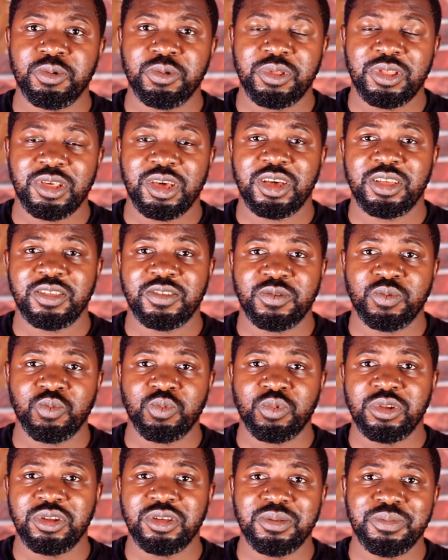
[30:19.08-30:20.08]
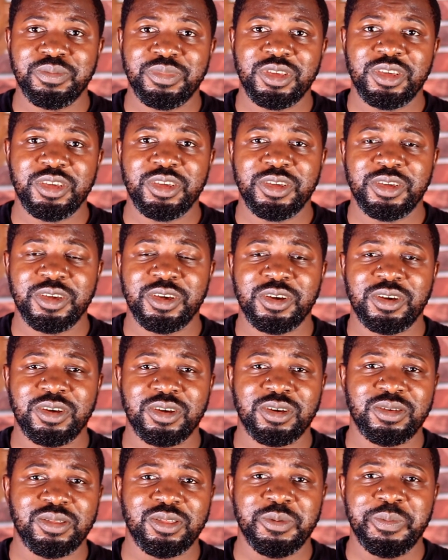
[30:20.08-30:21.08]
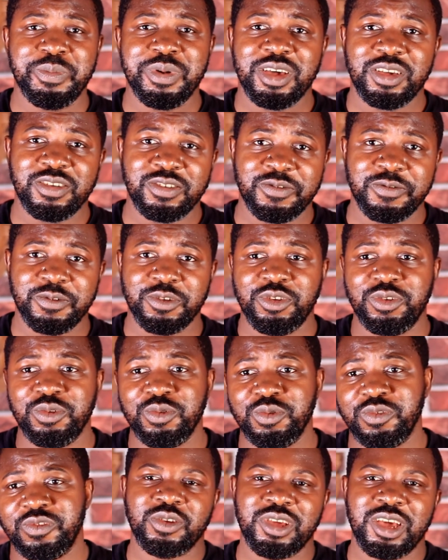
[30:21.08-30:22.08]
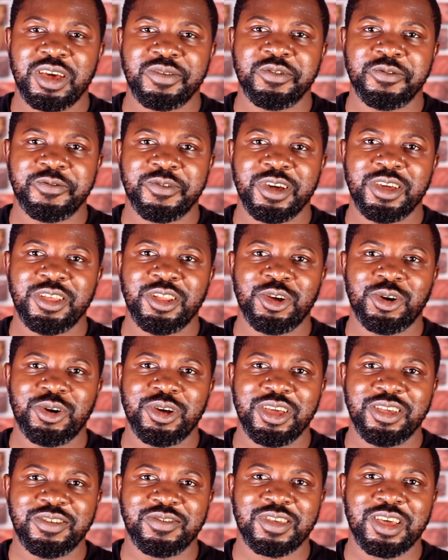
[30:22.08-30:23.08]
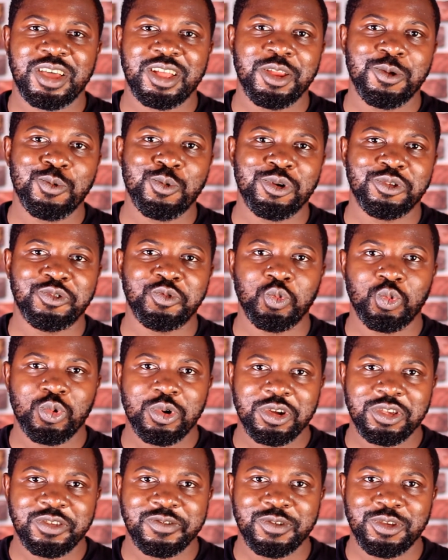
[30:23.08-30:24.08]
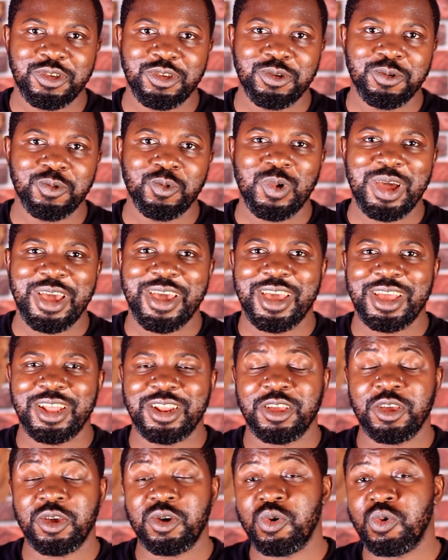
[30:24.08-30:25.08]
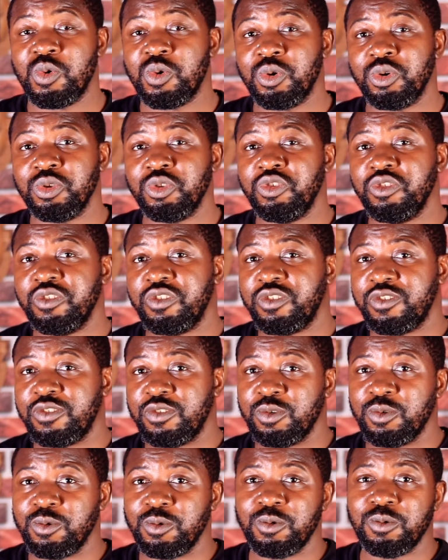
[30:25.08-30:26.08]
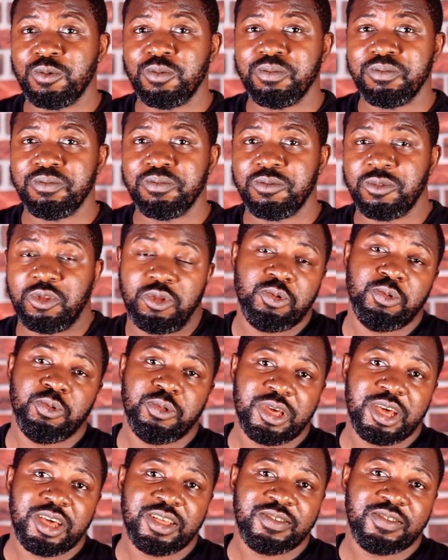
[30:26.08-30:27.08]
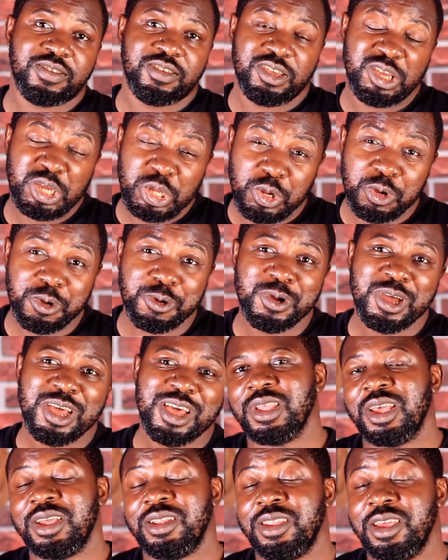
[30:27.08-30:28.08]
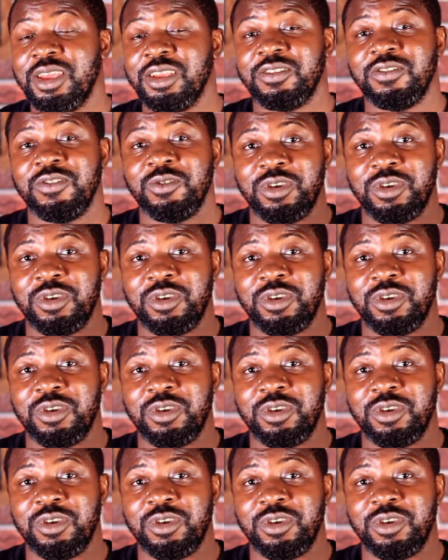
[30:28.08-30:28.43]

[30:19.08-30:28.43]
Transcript: that wouldn't be the best for you. So you have to find out exactly what works for you and go on to do that, and next